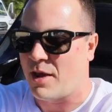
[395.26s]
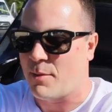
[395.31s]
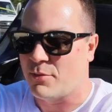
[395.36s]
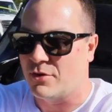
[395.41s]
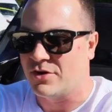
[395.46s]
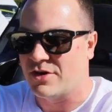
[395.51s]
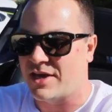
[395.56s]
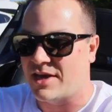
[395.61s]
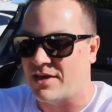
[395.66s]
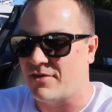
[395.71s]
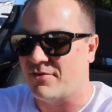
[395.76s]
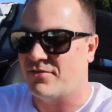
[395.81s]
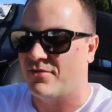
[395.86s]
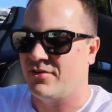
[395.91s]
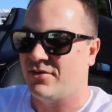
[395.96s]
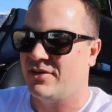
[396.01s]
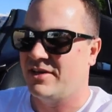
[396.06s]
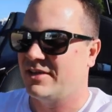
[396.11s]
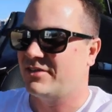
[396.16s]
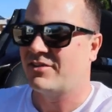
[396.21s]
I believe.
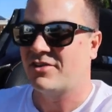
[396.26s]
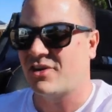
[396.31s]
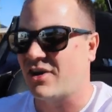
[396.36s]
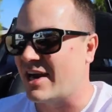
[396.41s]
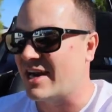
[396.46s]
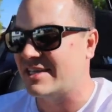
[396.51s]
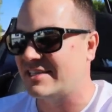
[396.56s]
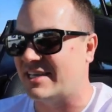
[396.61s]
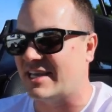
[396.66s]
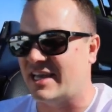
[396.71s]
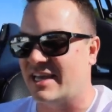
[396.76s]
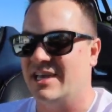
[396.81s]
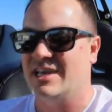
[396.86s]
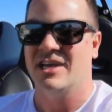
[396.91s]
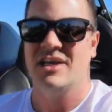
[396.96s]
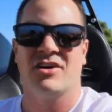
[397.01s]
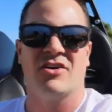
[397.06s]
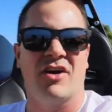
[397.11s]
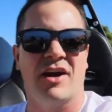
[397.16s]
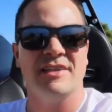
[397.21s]
It's crazy.
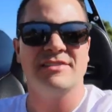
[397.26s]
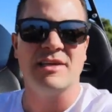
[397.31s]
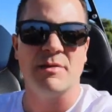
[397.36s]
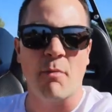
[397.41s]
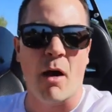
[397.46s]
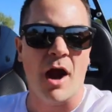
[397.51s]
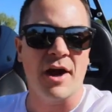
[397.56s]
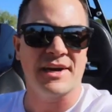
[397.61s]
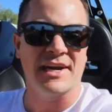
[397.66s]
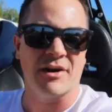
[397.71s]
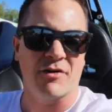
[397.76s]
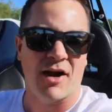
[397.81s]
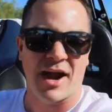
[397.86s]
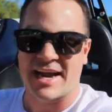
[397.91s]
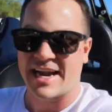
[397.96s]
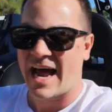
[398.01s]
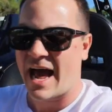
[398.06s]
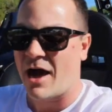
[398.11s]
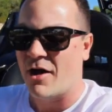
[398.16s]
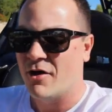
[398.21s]
Crazy market
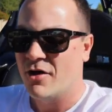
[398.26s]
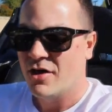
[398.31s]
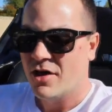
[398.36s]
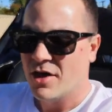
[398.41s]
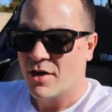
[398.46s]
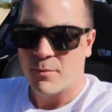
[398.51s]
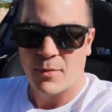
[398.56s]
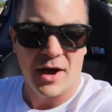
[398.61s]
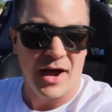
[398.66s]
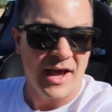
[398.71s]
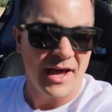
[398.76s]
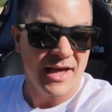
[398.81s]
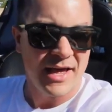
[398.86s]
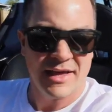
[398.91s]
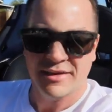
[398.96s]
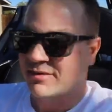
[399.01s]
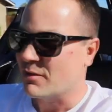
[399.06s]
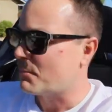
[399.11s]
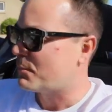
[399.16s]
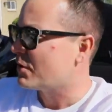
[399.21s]
right now. But
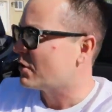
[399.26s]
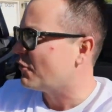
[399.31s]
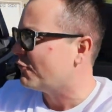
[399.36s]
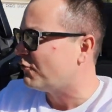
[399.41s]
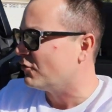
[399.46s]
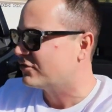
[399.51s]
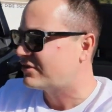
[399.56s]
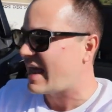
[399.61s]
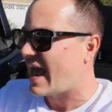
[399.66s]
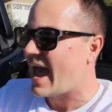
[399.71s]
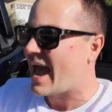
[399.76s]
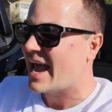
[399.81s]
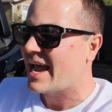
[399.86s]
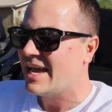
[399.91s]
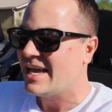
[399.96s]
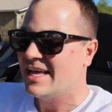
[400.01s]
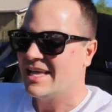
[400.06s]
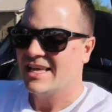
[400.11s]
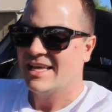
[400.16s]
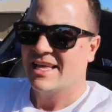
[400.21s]
it's a beautiful day
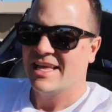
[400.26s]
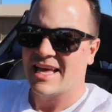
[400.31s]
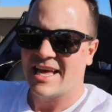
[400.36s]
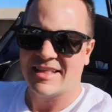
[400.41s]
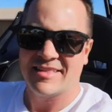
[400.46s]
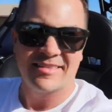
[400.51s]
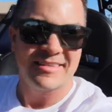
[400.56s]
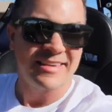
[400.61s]
in